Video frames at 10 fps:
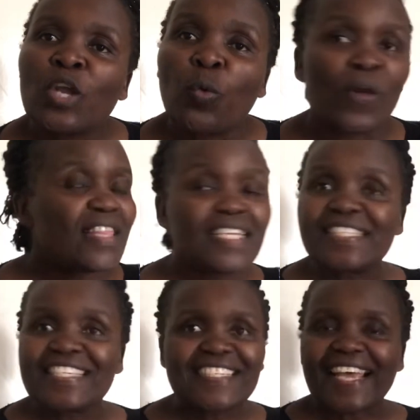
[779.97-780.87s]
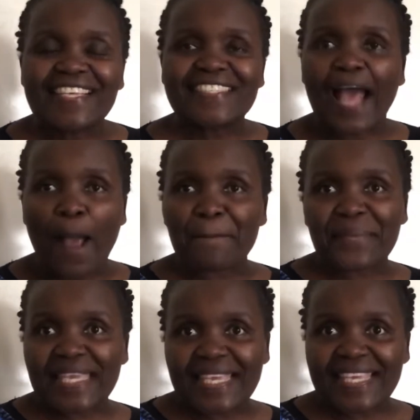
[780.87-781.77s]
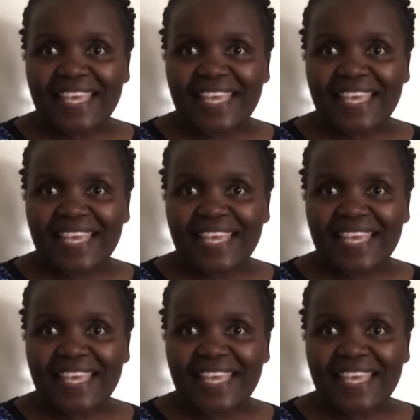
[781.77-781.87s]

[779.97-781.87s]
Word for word: When the teacher is happy,